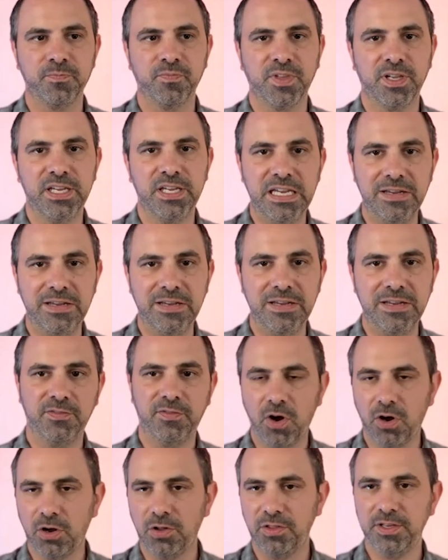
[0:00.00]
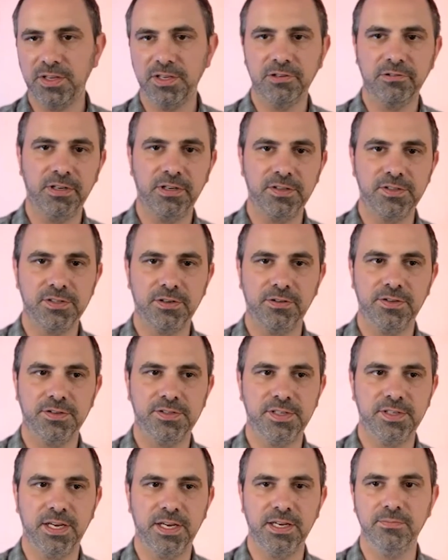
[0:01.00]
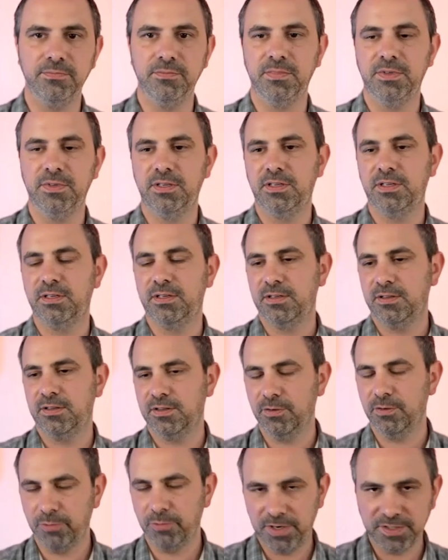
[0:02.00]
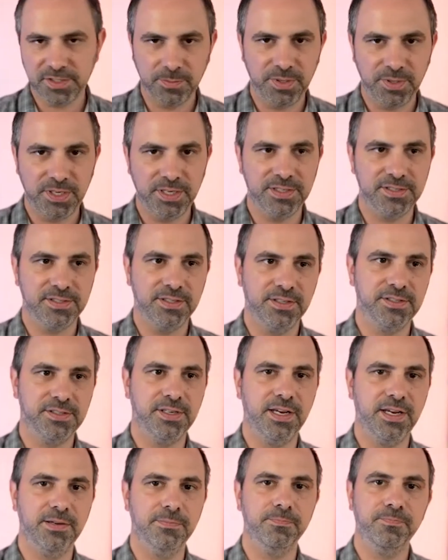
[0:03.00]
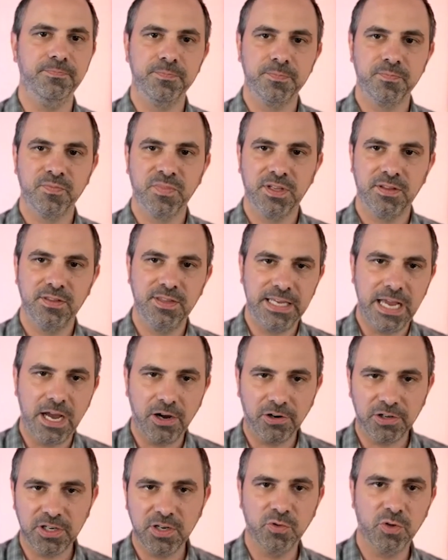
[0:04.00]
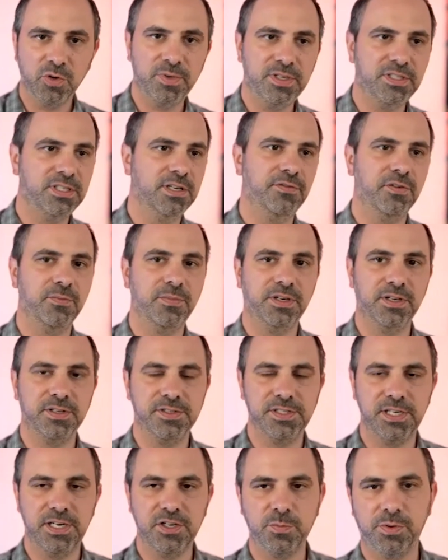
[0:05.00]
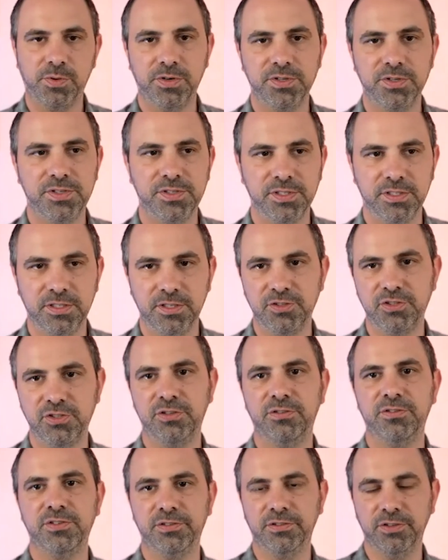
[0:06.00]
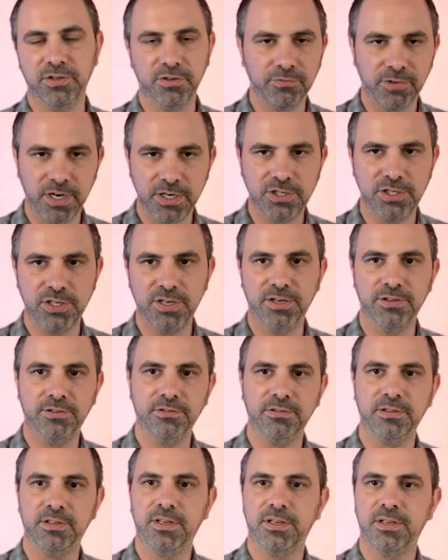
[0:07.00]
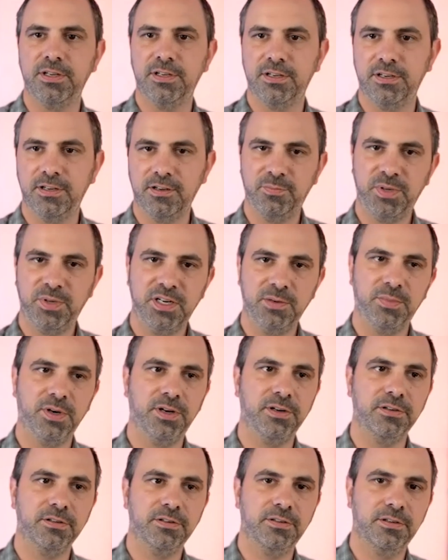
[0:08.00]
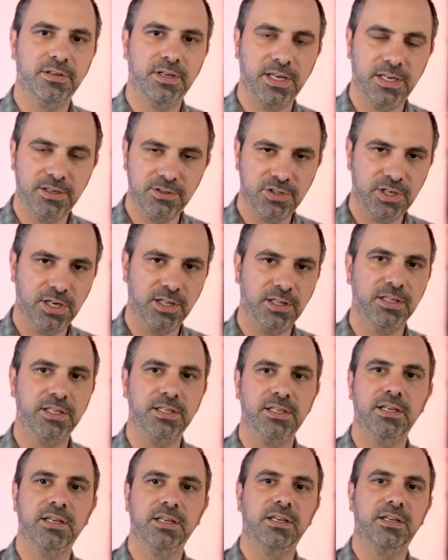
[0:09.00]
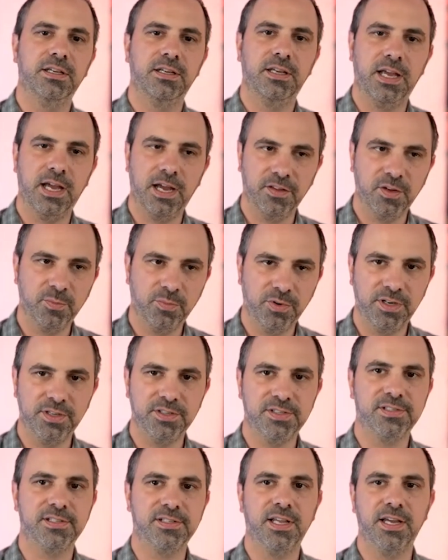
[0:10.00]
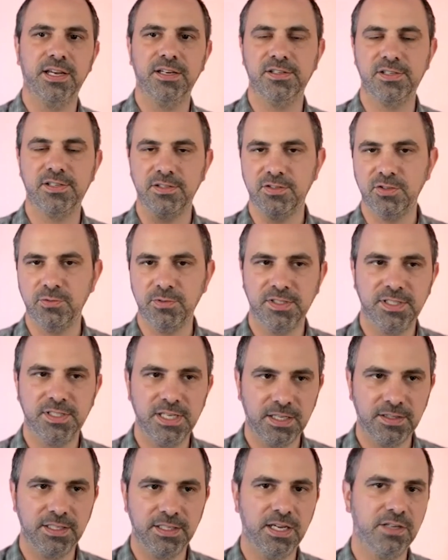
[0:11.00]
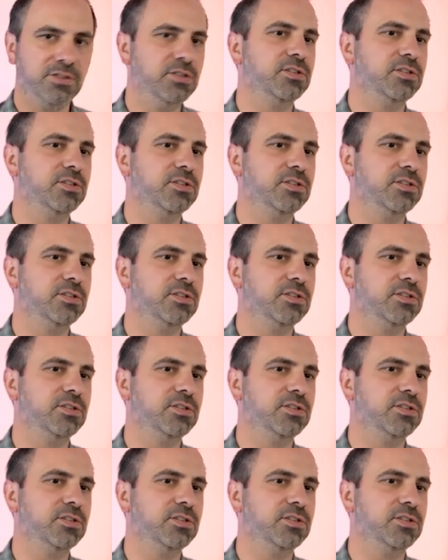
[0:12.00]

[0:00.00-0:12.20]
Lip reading: Even if all the ingredients are the same, the recipe is the same, the outcome will be different because each person is going to choose their own ratio of peanut butter and jelly, how the bread is sliced, do we take the edges